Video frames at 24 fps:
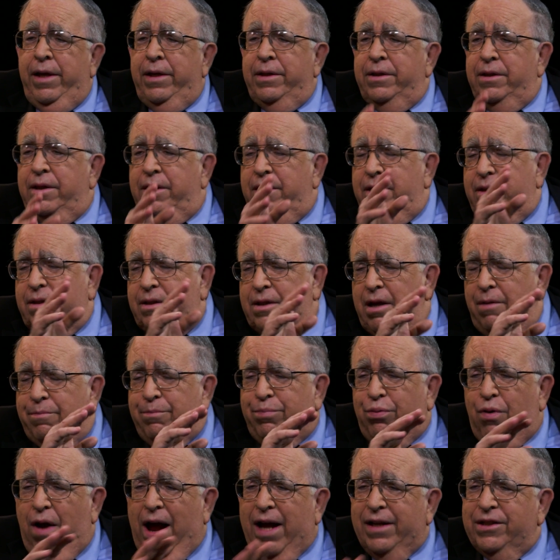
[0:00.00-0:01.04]

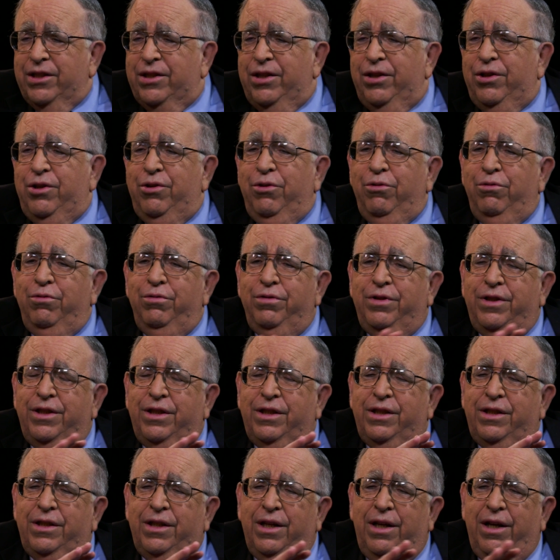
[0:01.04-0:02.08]
some
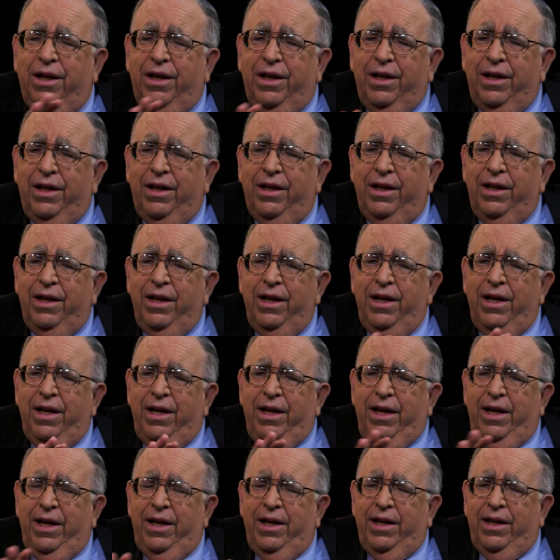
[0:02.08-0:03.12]
prostitutes
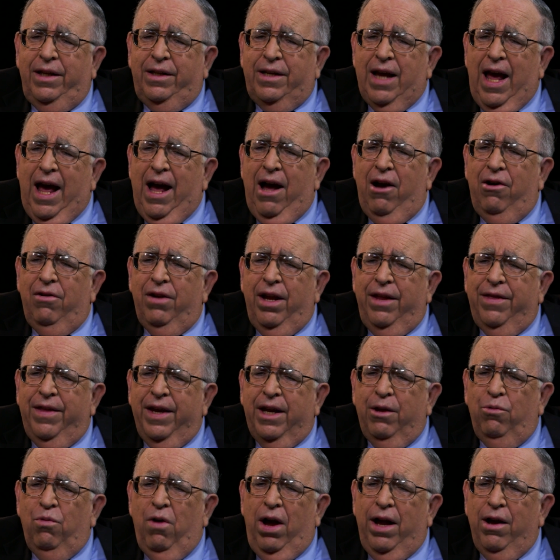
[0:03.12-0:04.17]
in a town, I
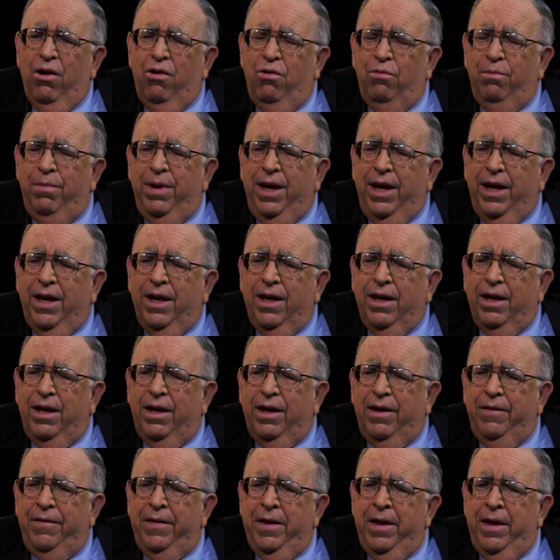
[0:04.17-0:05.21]
think in
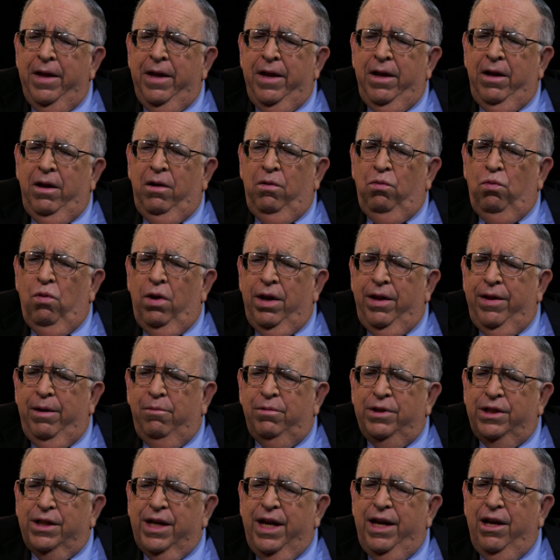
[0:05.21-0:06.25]
Wyoming. One of them
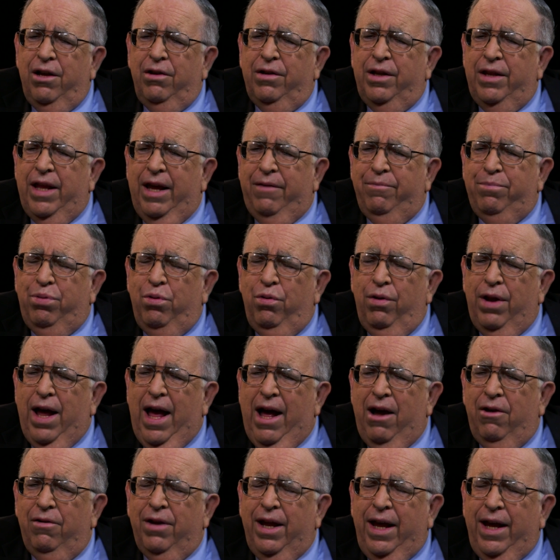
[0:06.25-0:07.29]
was killed, and they put
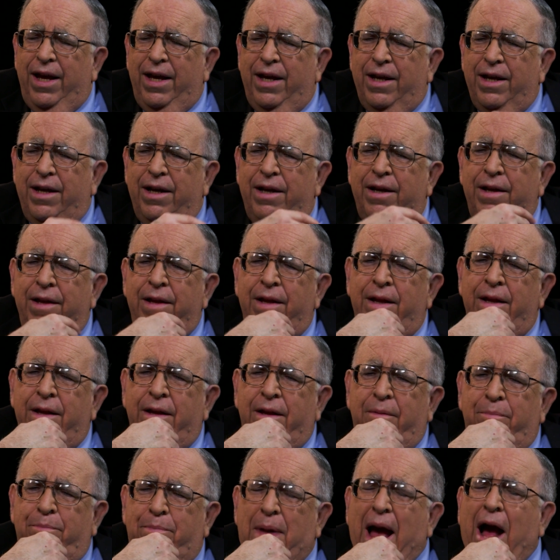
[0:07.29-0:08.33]
out a
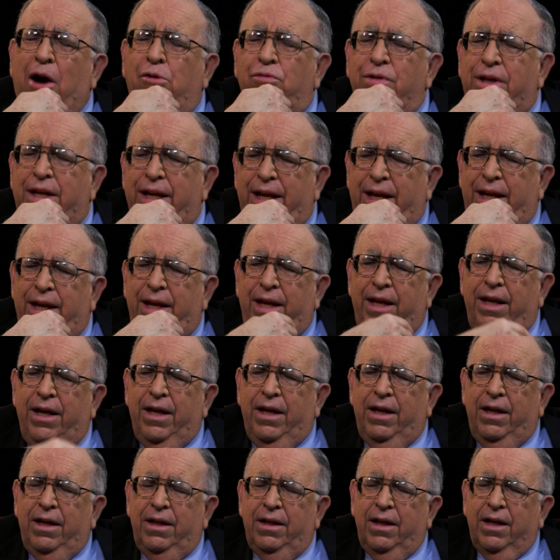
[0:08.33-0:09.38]
bounty,
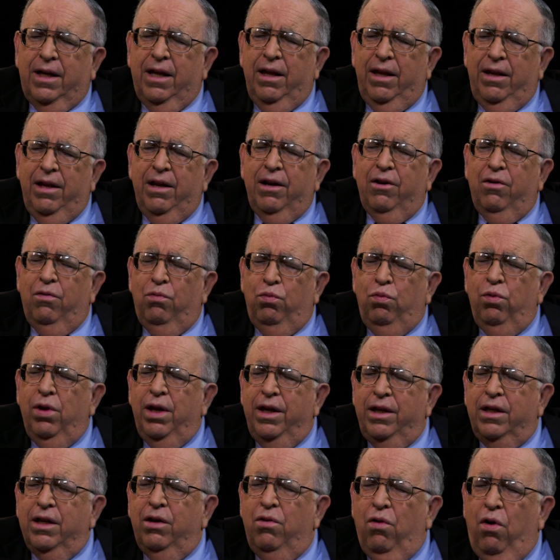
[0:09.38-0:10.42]
and they're
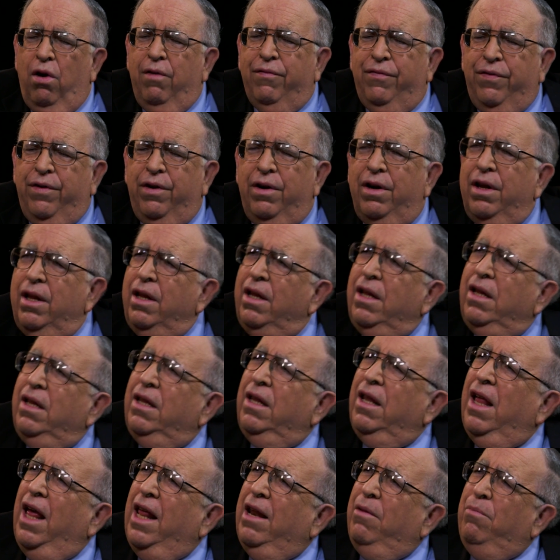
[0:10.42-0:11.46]
willing to offer
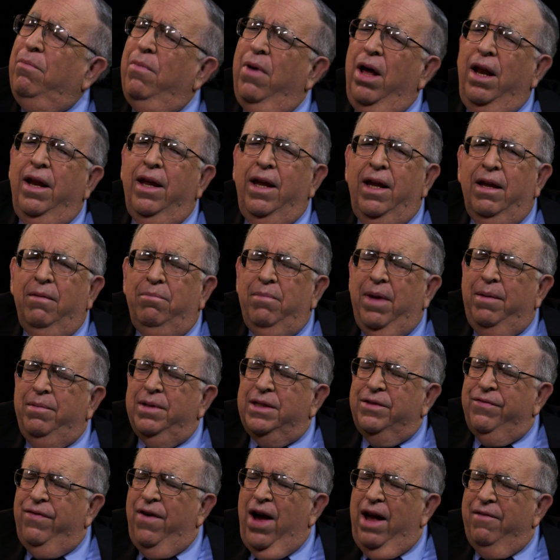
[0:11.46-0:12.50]
a lot of money, and maybe
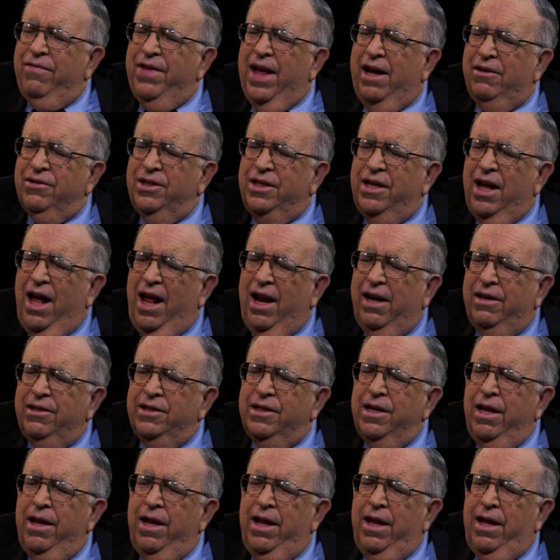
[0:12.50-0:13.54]
it's
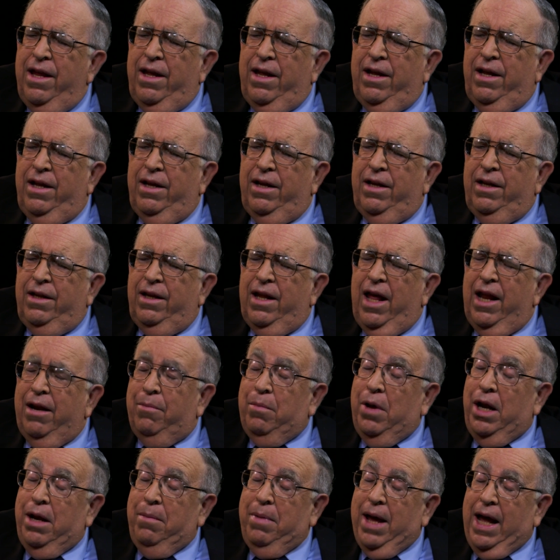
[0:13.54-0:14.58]
$5,000. A lot
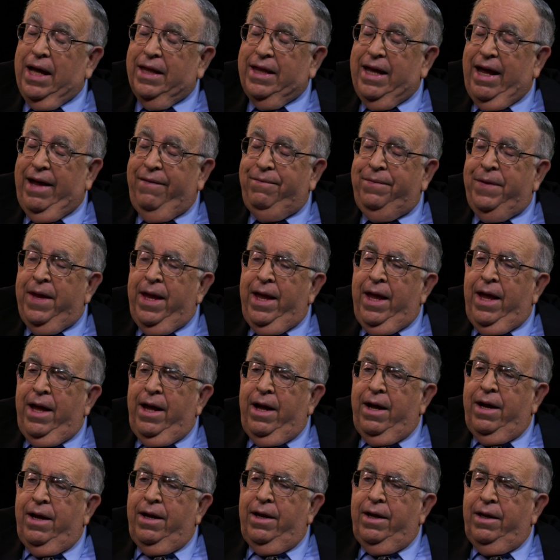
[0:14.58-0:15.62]
of money back then
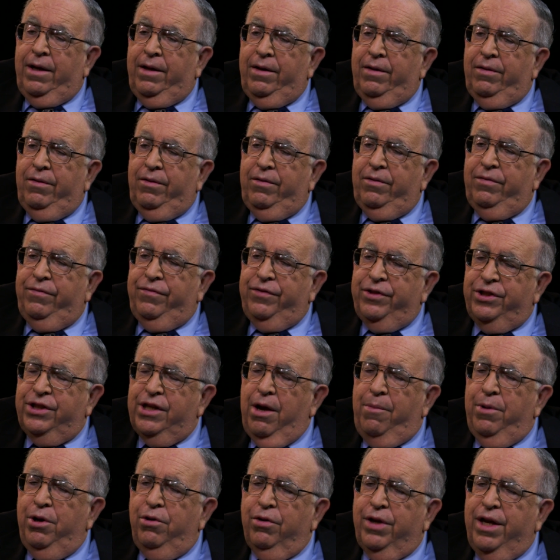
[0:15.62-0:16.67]
for
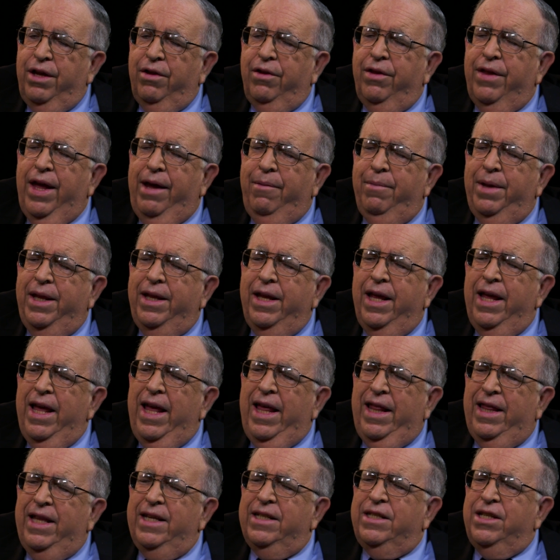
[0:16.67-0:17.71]
someone who killed them. And
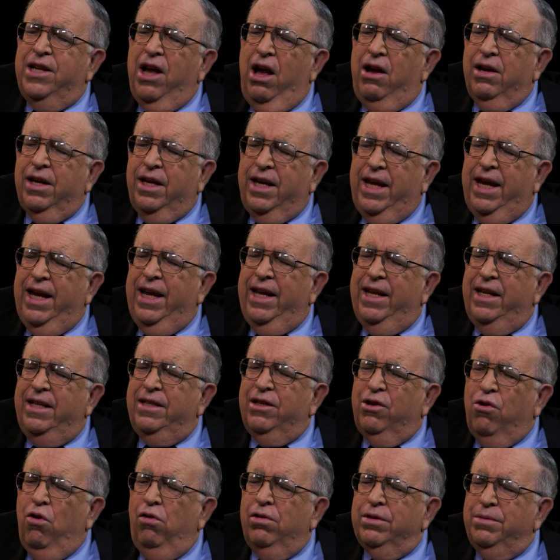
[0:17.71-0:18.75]
this young
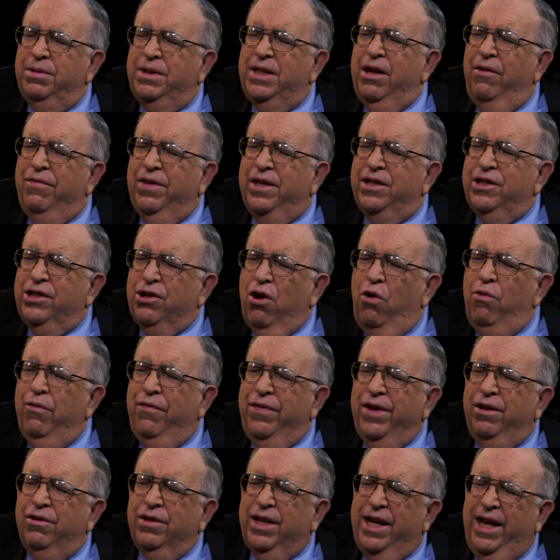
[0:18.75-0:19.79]
kid, calls himself the
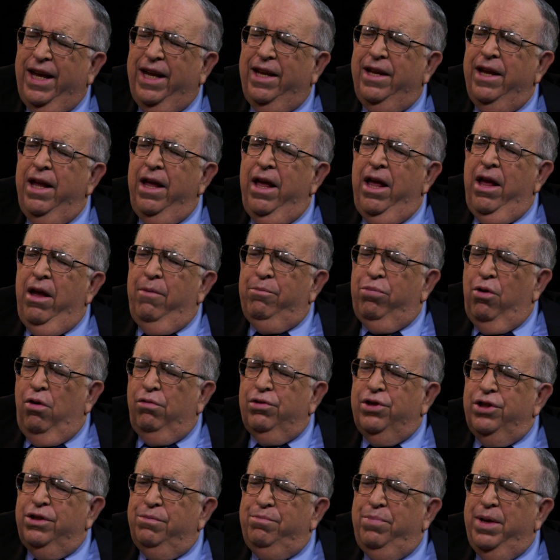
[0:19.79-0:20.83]
Schofield Kid,
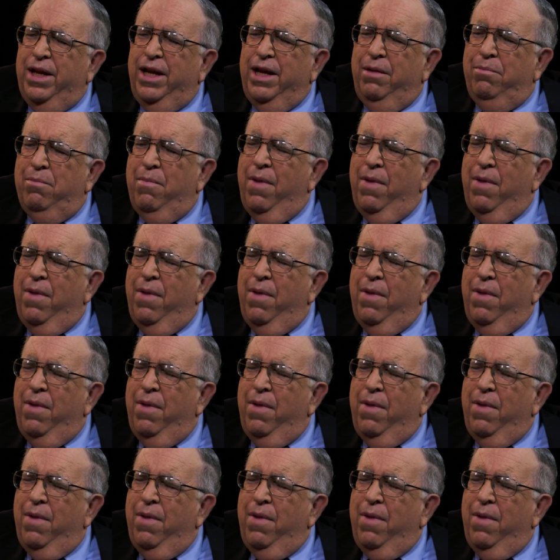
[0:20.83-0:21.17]
approaches Billy